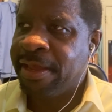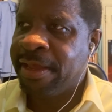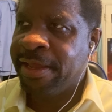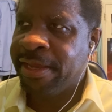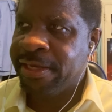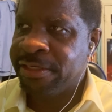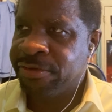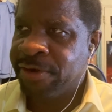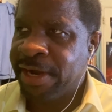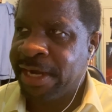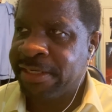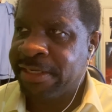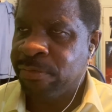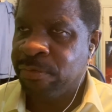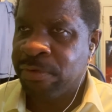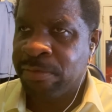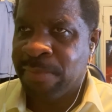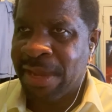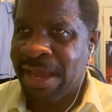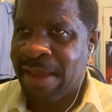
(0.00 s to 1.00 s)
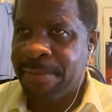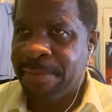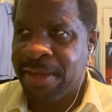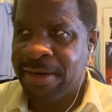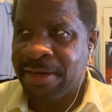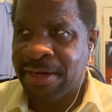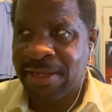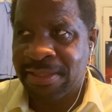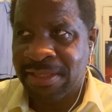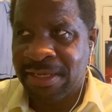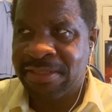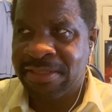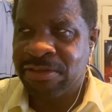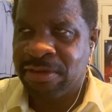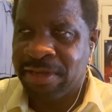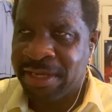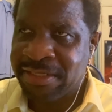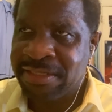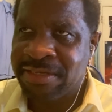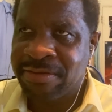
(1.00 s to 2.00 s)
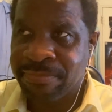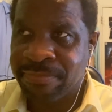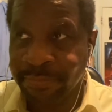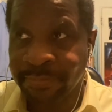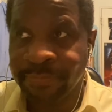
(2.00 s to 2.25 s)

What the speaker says: interacting with Batman. And I think so that's